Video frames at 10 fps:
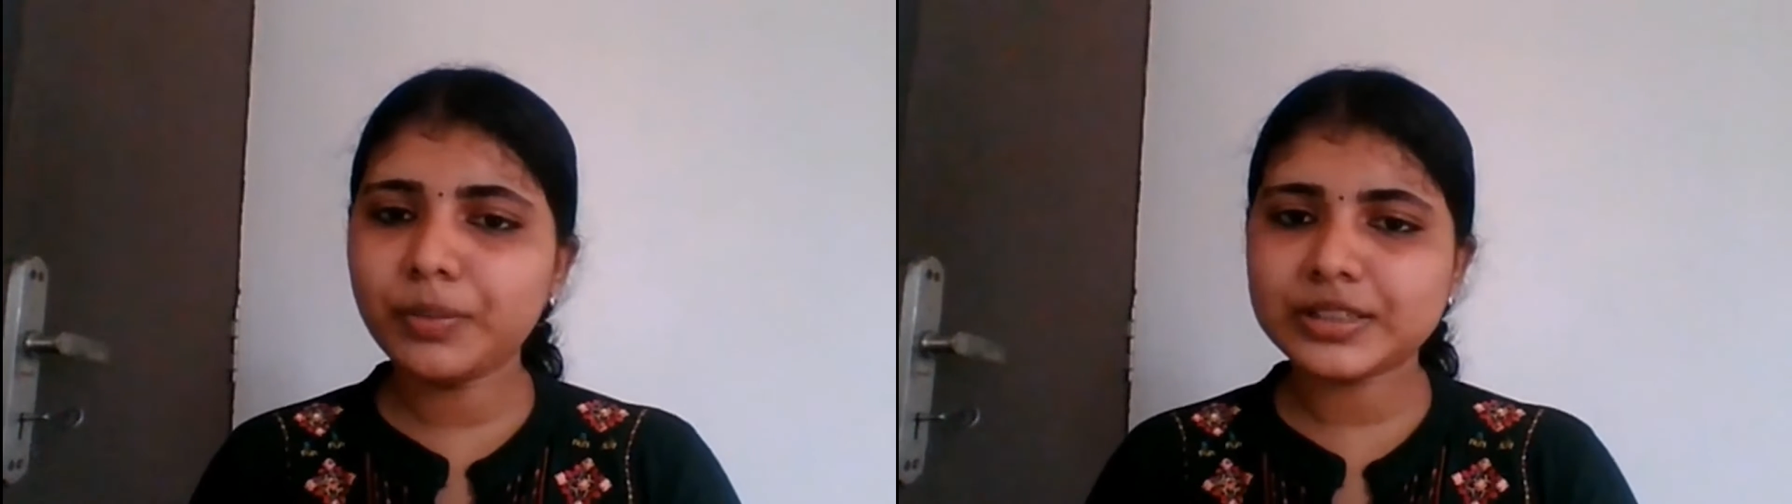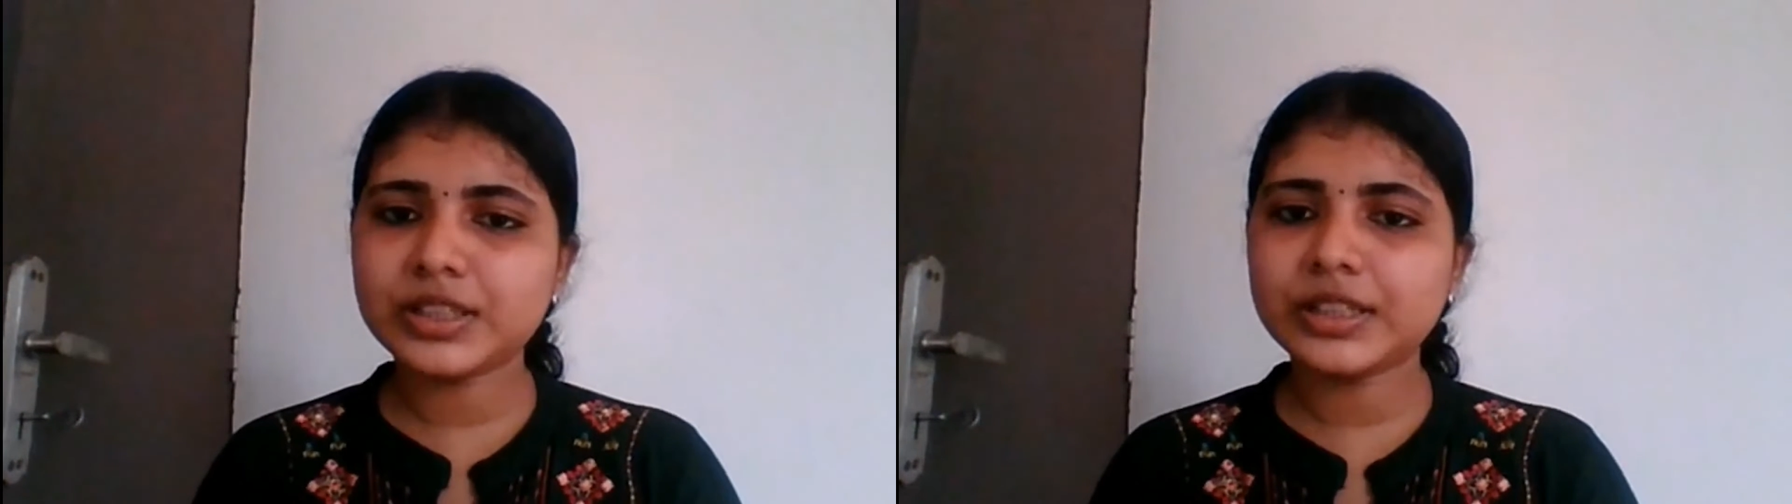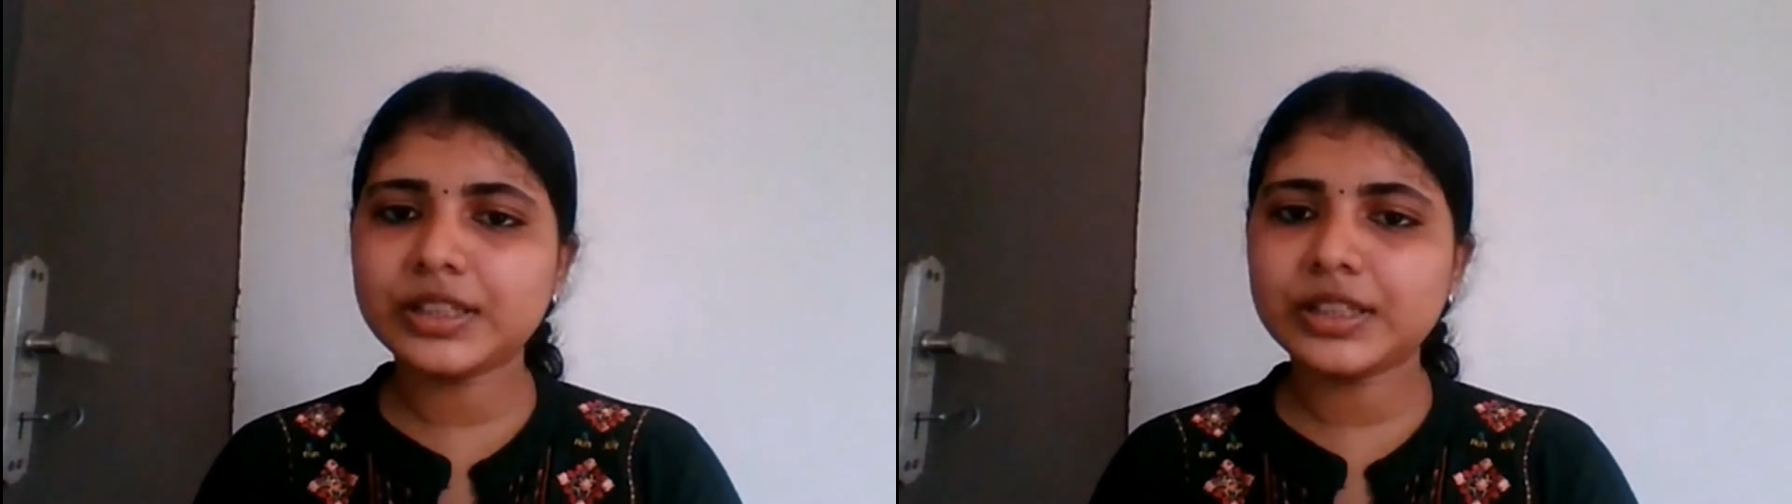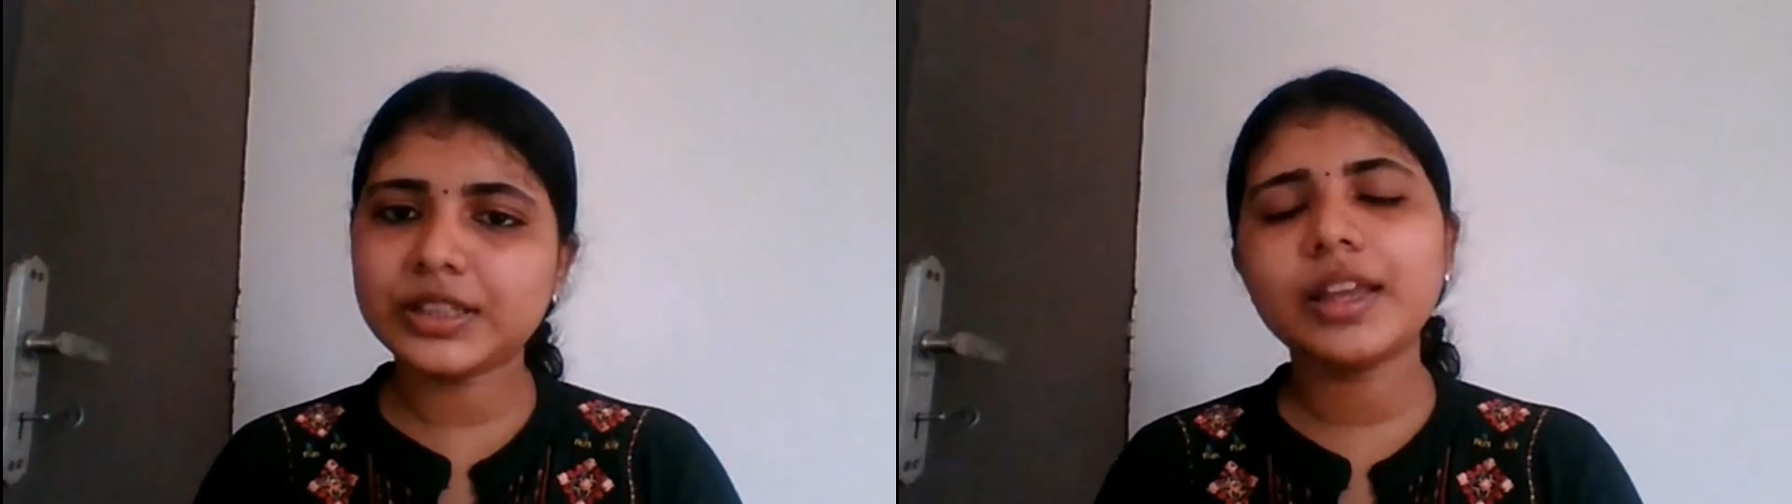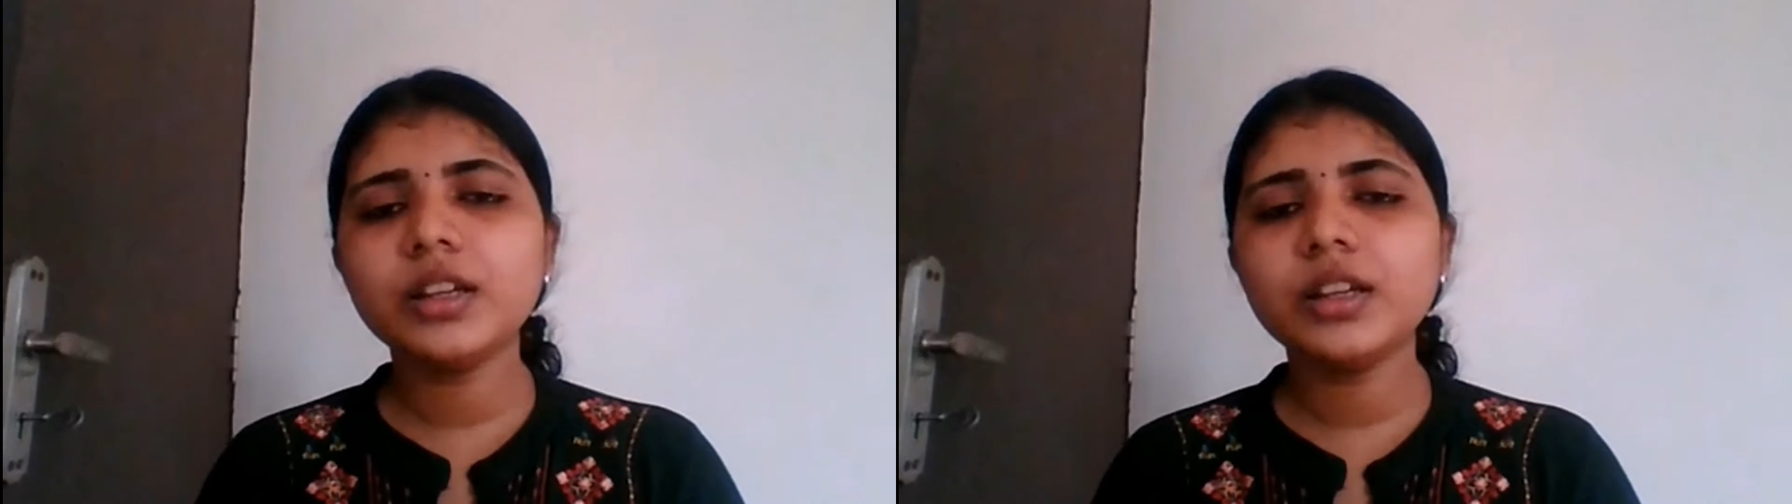for bus ticket booking